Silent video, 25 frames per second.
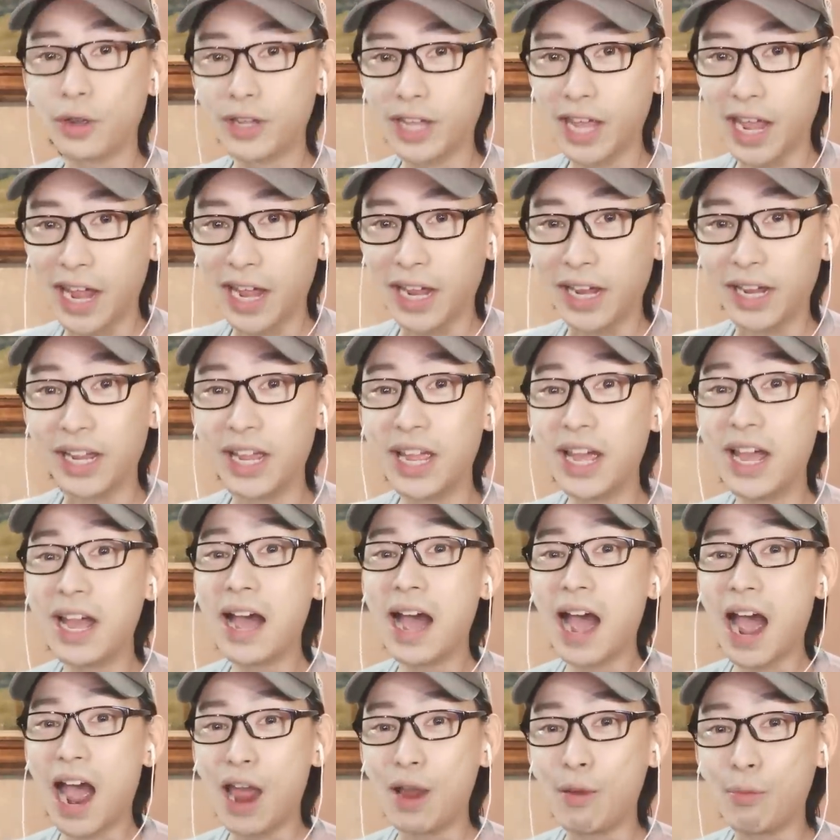Okay,
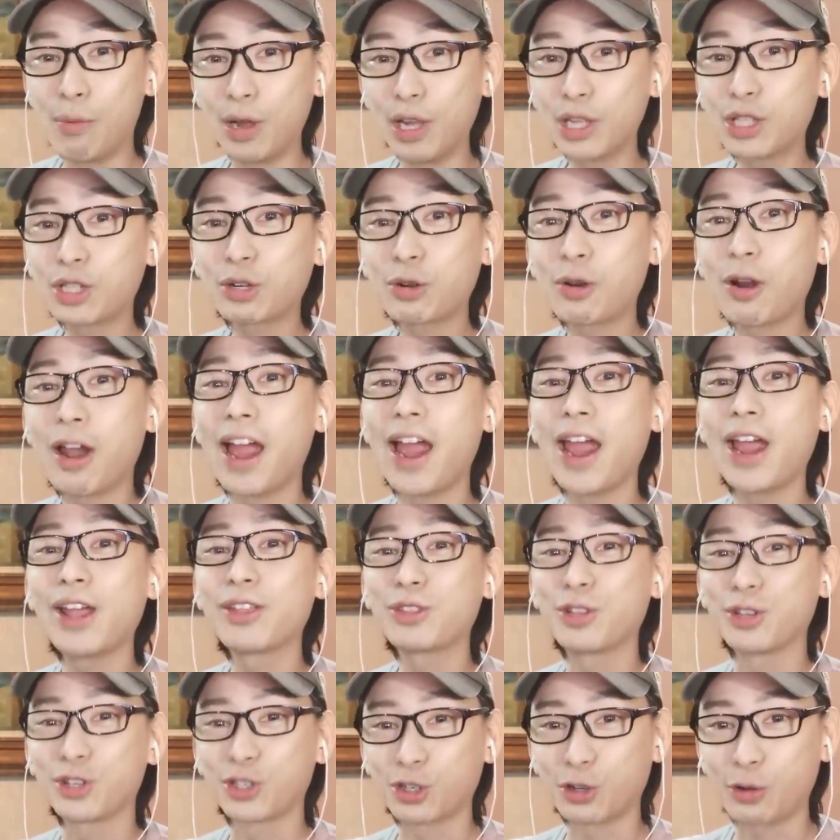I will
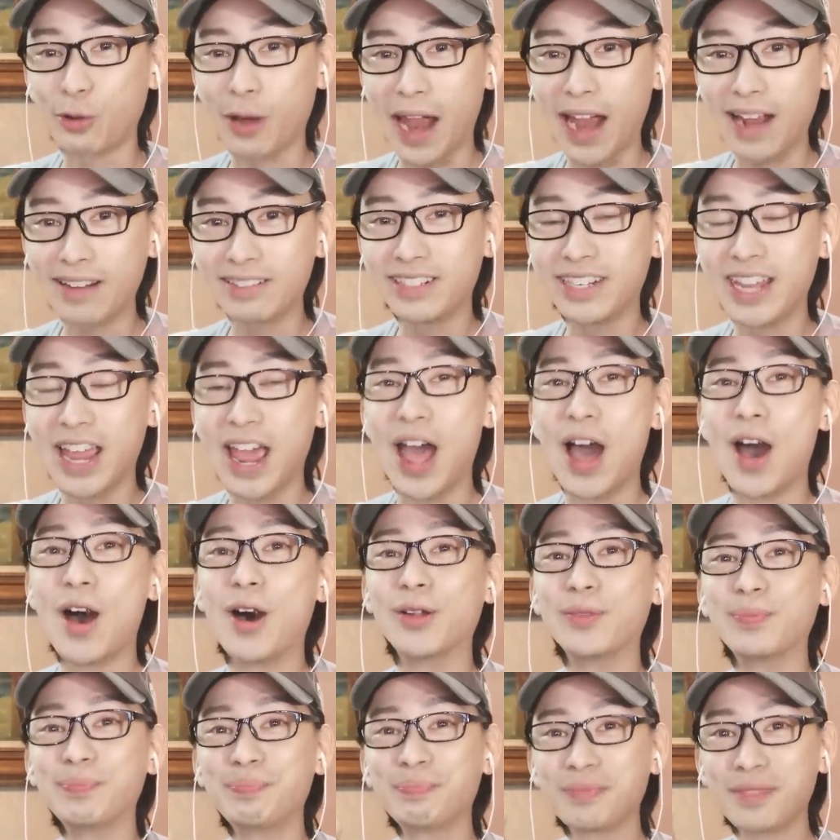try to track
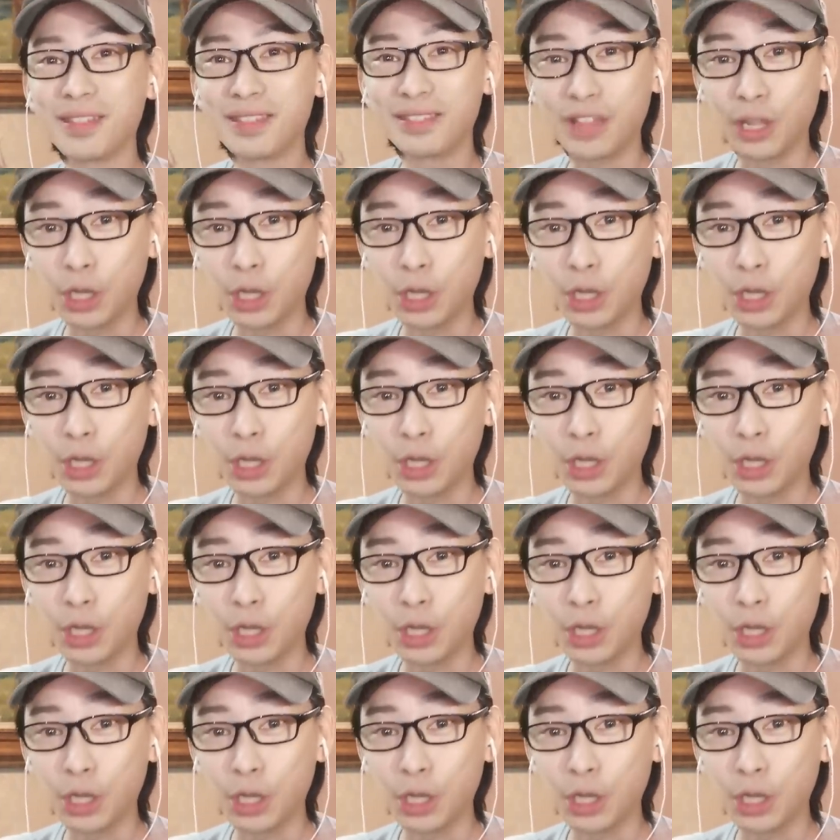down